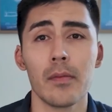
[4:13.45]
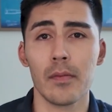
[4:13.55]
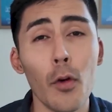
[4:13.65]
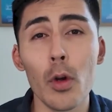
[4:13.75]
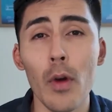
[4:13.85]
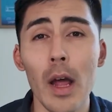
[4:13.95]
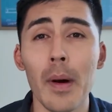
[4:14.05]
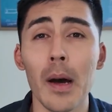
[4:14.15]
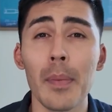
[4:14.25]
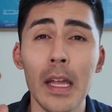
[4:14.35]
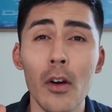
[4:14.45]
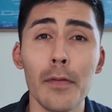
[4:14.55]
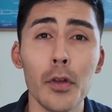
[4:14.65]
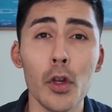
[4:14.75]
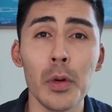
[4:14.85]
Before we wrap up, here
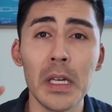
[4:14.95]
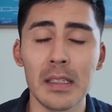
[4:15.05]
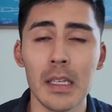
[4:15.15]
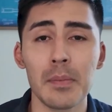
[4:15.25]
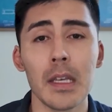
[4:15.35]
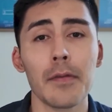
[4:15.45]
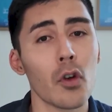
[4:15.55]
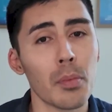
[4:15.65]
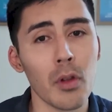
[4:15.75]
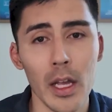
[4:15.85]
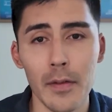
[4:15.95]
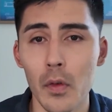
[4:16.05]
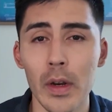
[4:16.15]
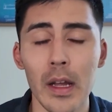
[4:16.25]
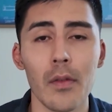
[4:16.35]
are a few quick tips if you're applying
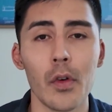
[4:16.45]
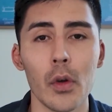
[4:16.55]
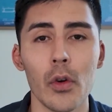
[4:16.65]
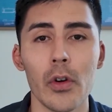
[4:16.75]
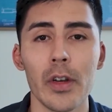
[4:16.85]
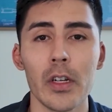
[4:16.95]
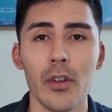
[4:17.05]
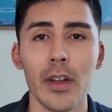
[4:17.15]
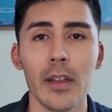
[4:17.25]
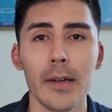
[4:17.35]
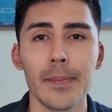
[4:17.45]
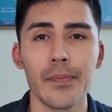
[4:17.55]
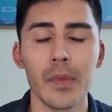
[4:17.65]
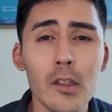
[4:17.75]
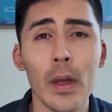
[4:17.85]
for a recovery order in Australia.
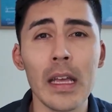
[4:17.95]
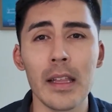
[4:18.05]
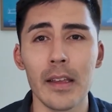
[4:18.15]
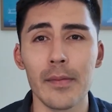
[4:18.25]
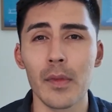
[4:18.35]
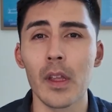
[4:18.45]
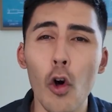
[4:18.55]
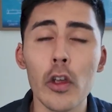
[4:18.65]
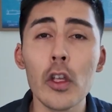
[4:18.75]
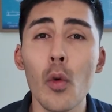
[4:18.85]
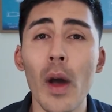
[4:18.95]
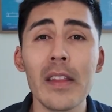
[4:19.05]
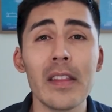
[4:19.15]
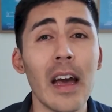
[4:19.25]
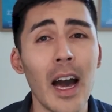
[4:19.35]
Act quickly. The longer you
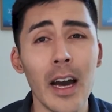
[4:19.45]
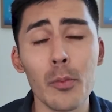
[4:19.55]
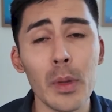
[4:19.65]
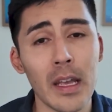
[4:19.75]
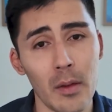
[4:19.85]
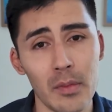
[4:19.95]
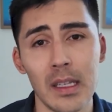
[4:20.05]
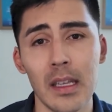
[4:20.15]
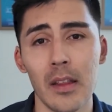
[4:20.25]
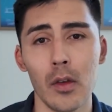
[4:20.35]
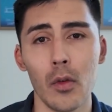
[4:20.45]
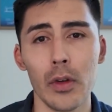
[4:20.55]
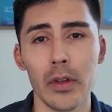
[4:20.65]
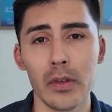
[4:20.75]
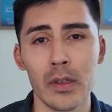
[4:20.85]
wait, the harder it becomes to get the
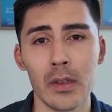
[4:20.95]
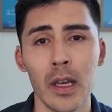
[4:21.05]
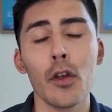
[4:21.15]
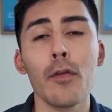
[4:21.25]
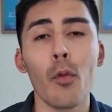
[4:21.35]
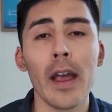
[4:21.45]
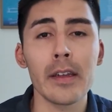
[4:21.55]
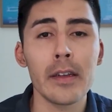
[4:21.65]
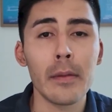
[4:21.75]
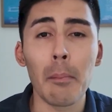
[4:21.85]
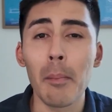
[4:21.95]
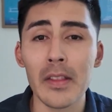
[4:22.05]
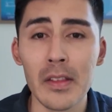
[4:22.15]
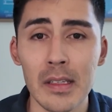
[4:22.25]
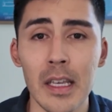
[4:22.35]
orders. If you've waited
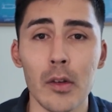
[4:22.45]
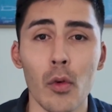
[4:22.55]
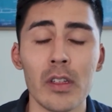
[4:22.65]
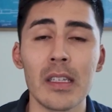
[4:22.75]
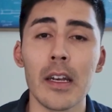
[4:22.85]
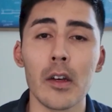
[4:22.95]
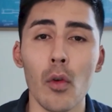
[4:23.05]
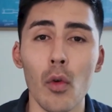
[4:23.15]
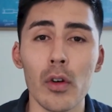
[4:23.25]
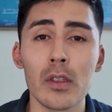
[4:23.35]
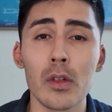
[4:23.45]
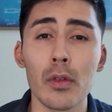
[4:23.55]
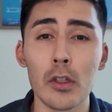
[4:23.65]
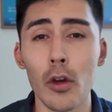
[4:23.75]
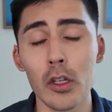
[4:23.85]
months in order to get an order to
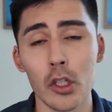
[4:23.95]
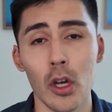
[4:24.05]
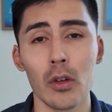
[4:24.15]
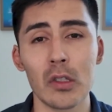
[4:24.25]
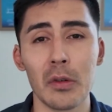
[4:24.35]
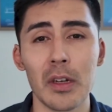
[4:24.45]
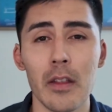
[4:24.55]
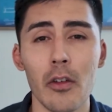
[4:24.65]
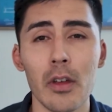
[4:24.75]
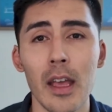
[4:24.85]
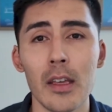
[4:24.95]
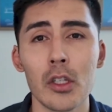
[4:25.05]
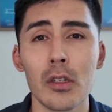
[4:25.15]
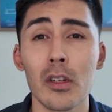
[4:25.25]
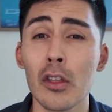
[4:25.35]
return a child to another
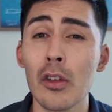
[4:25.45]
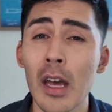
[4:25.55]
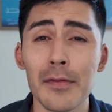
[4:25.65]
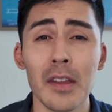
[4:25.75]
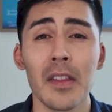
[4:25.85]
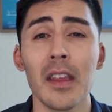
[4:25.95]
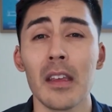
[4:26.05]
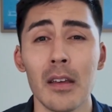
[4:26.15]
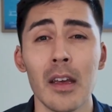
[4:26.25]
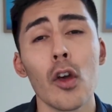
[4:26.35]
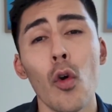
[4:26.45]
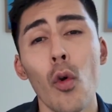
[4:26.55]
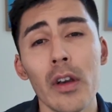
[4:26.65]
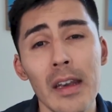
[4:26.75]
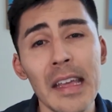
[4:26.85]
location, you have to think. The
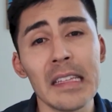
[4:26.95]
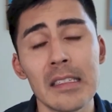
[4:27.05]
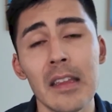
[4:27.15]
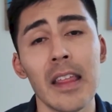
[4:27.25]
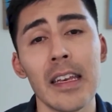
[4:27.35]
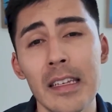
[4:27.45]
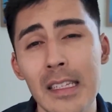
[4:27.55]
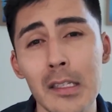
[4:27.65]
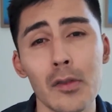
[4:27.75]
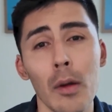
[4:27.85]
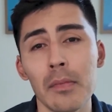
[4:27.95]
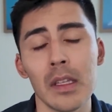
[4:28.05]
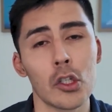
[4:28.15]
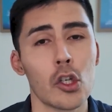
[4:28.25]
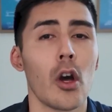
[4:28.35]
court needs to then disrupt
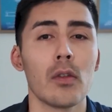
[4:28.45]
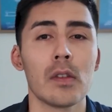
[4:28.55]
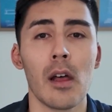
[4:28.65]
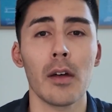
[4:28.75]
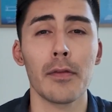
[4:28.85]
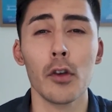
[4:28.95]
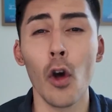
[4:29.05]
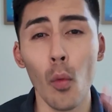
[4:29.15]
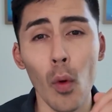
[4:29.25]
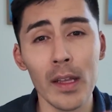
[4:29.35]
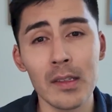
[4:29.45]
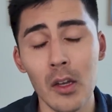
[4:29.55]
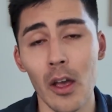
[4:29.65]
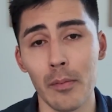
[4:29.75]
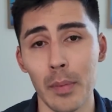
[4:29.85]
this child's life, not one
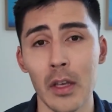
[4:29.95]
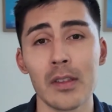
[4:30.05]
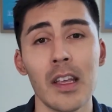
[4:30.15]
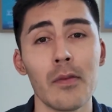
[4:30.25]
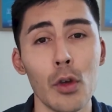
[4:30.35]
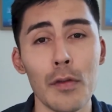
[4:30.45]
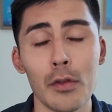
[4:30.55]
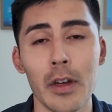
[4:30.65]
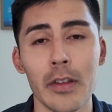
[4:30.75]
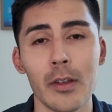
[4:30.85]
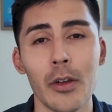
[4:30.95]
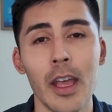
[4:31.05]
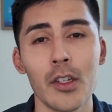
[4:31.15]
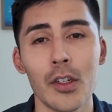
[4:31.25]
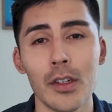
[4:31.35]
time because they've moved to another
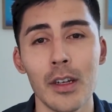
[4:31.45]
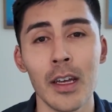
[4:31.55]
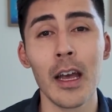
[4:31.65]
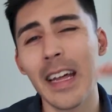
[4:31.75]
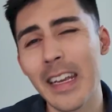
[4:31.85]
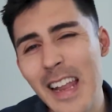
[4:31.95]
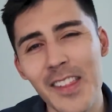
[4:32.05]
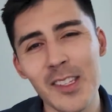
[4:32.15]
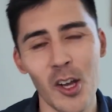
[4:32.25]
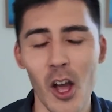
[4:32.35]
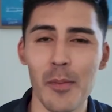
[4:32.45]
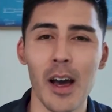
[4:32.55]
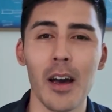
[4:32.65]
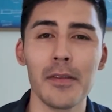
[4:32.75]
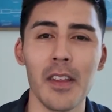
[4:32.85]
location, but another time
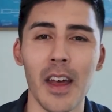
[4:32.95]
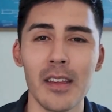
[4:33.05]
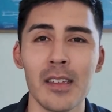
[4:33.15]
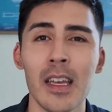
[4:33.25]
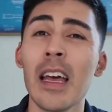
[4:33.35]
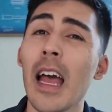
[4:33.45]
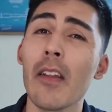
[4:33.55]
after that.